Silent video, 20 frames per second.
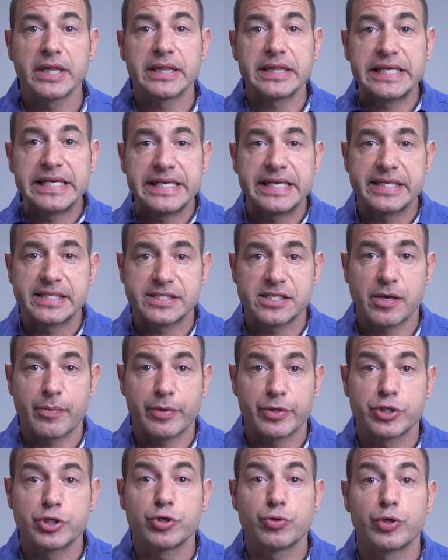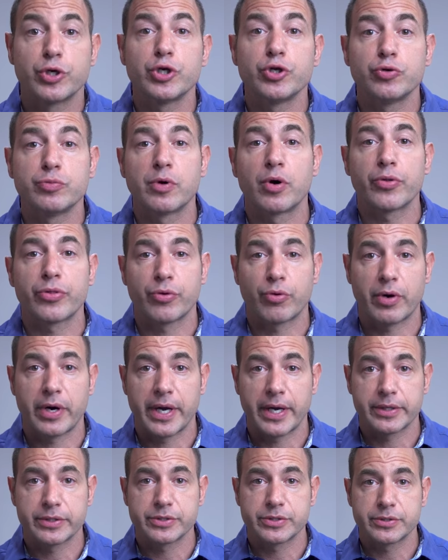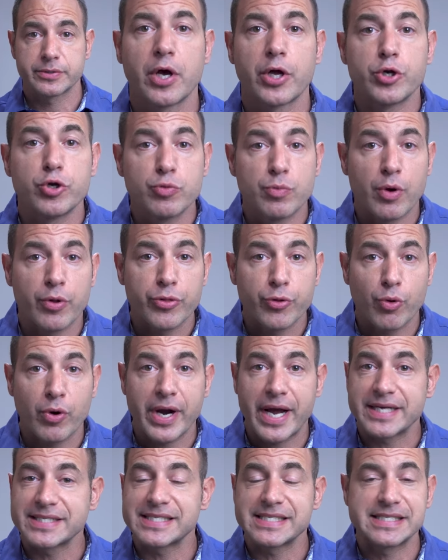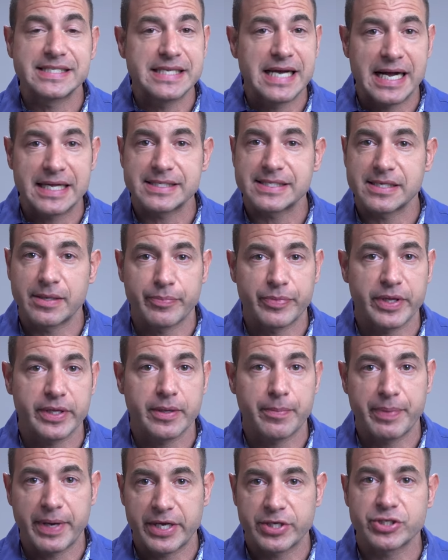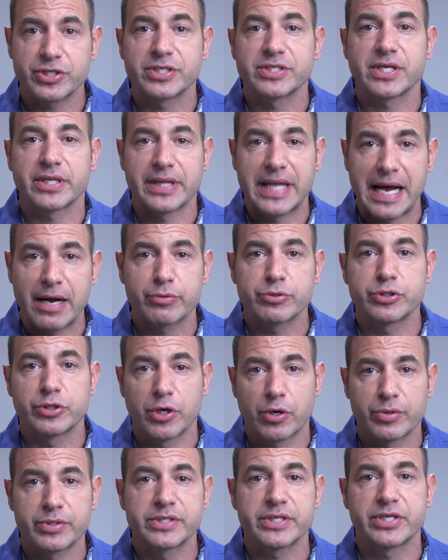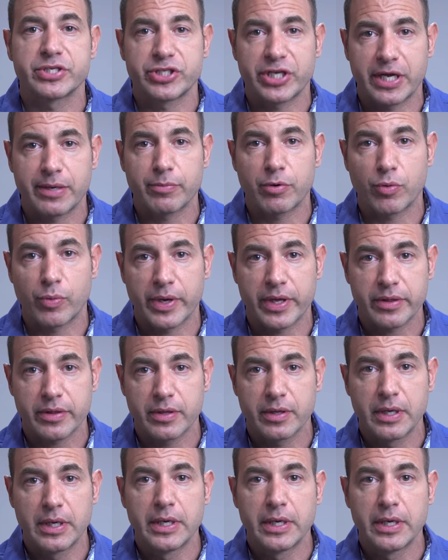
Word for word: leading someone to a pneumothorax. A pneumothorax is not something a patient is allowed to go into the chamber with.